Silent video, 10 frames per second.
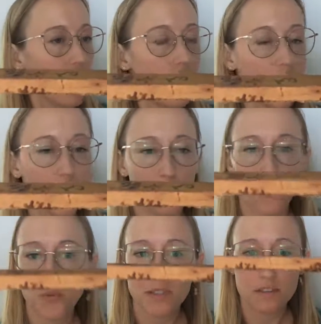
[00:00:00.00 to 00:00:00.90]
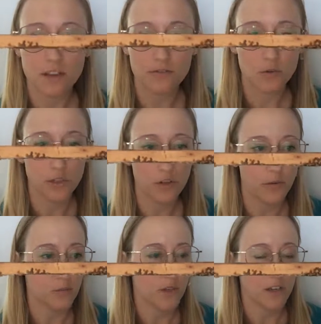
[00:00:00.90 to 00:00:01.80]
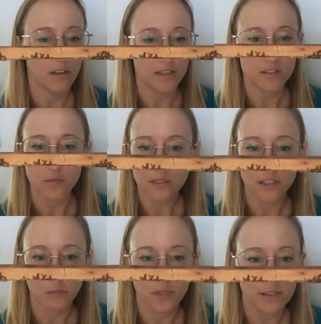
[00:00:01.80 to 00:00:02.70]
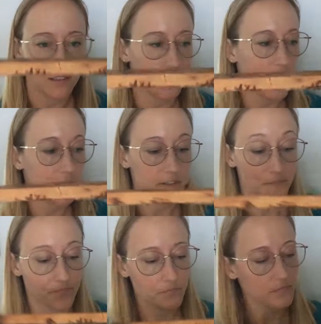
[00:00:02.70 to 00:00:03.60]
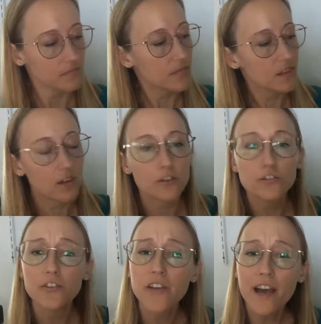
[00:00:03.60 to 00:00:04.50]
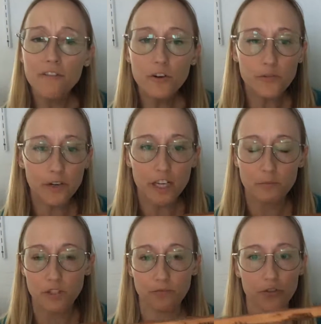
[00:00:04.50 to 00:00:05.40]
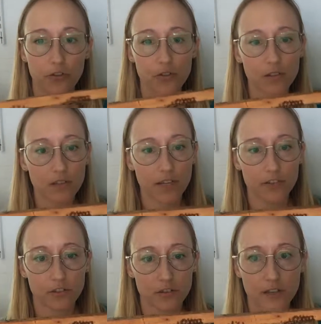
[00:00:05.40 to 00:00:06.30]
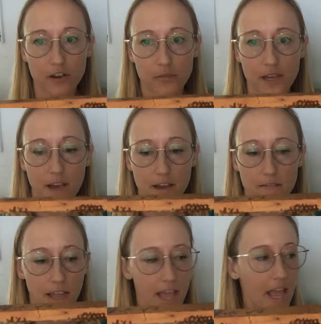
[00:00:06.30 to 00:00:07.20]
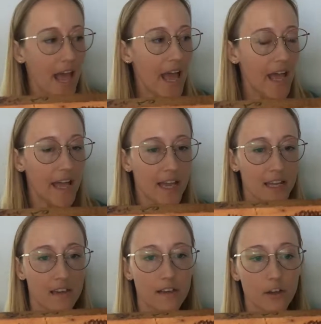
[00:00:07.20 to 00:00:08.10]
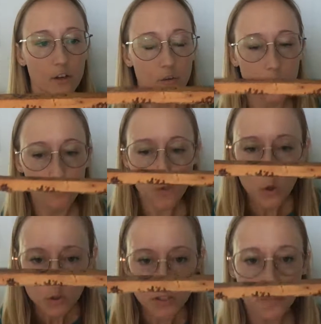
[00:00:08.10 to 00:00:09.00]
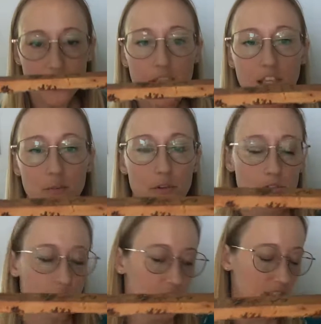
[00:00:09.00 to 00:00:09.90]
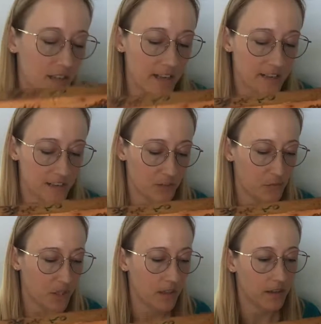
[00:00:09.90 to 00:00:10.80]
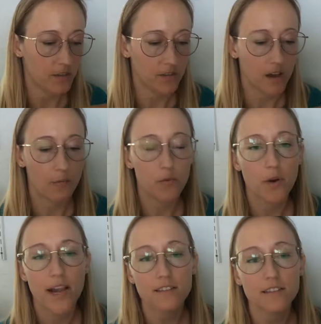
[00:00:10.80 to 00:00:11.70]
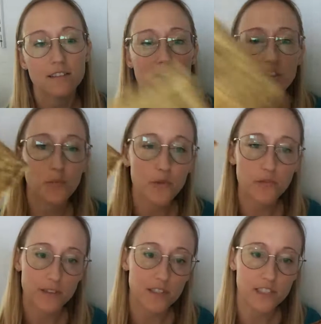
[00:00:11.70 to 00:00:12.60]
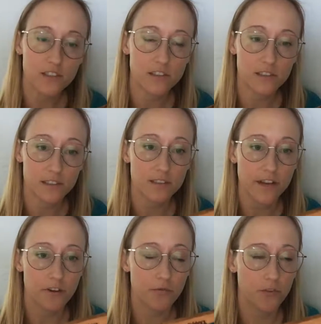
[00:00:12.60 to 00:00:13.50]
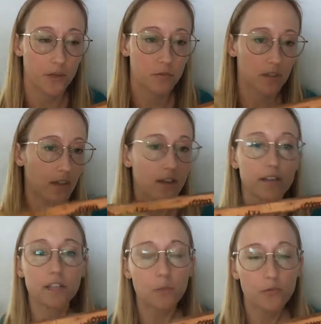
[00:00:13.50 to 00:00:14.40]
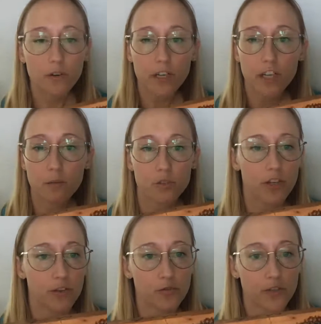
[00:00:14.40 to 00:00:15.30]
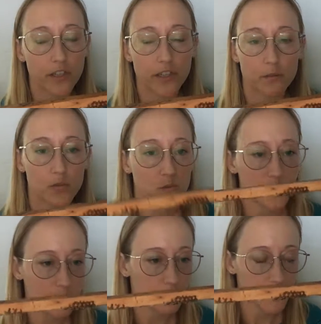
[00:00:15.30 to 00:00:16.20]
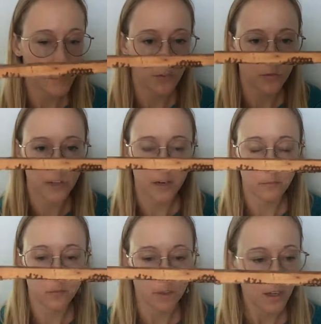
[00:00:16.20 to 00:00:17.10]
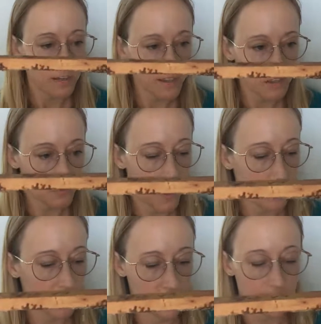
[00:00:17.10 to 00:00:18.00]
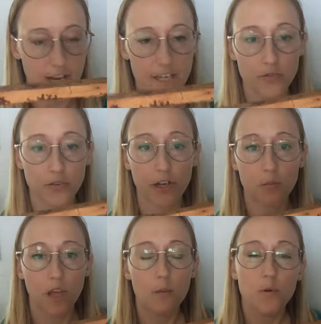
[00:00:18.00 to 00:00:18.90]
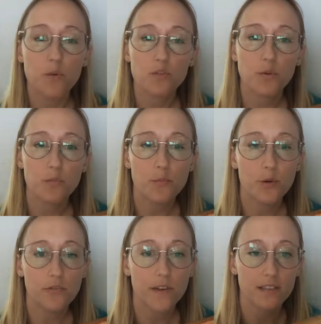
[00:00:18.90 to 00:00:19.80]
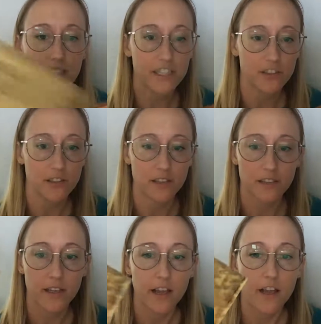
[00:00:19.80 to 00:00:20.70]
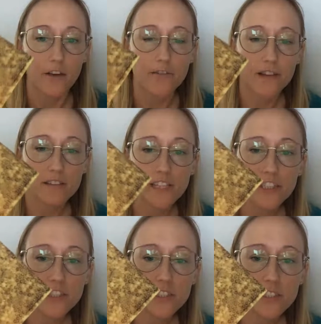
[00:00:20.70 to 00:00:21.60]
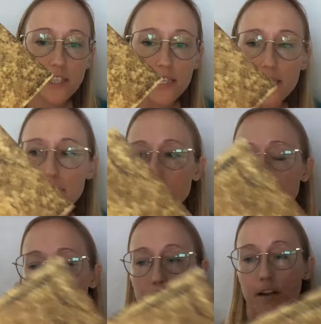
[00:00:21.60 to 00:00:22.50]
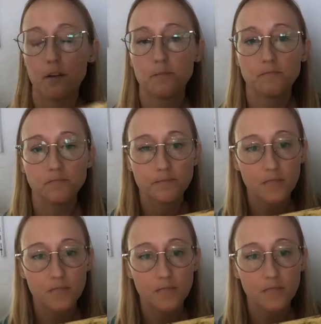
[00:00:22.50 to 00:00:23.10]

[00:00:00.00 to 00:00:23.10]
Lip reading: But bees love old equipment that smells like bees and wax. So you have your frames if you're using a Langstroth style beehive, and most beekeepers, or it tends to be common practice, is to put foundation inside your frames. Deep frames, shallow frames, medium-sized frames, doesn't matter the size frame, but most people put foundation in. A foundation is can